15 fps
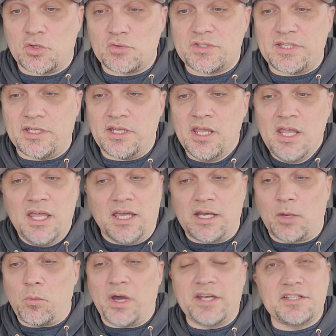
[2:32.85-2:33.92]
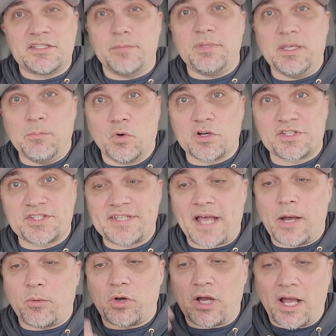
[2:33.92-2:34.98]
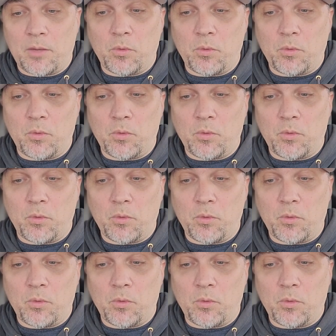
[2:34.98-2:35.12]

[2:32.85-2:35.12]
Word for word: toasted, and I want it to be more sour.